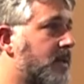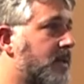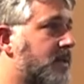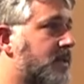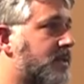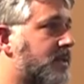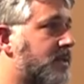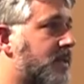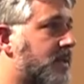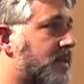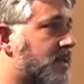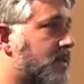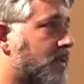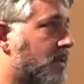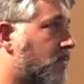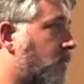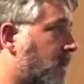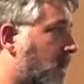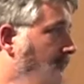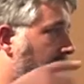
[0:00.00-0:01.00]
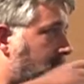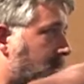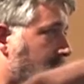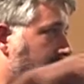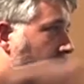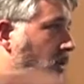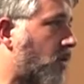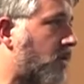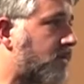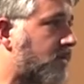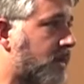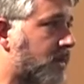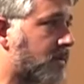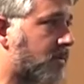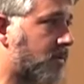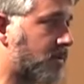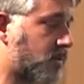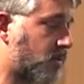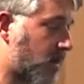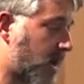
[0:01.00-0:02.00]
is just that we are in contact
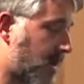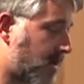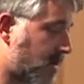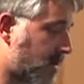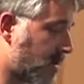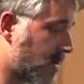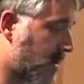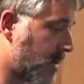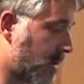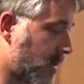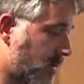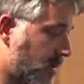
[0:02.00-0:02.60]
all together